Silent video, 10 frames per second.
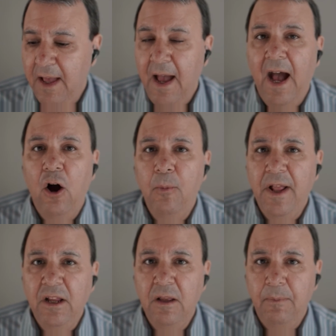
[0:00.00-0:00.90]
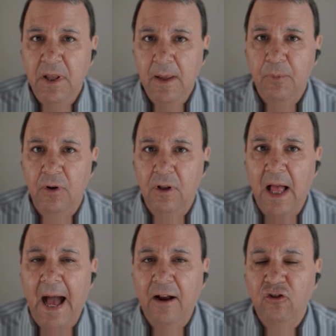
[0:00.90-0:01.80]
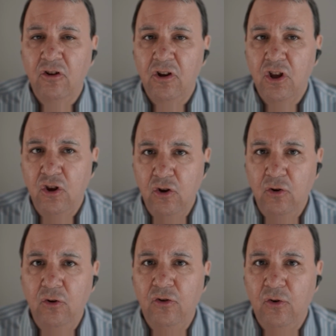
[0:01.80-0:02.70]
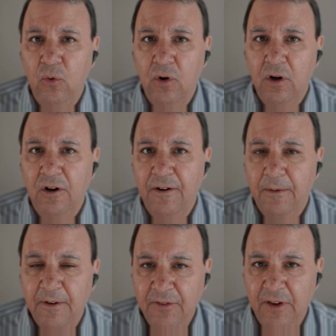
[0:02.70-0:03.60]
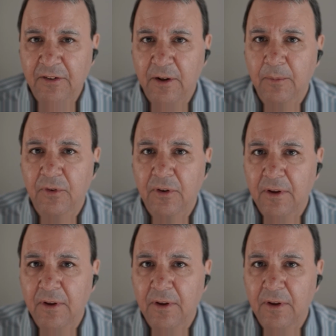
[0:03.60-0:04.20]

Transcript: how many people actually use your systems?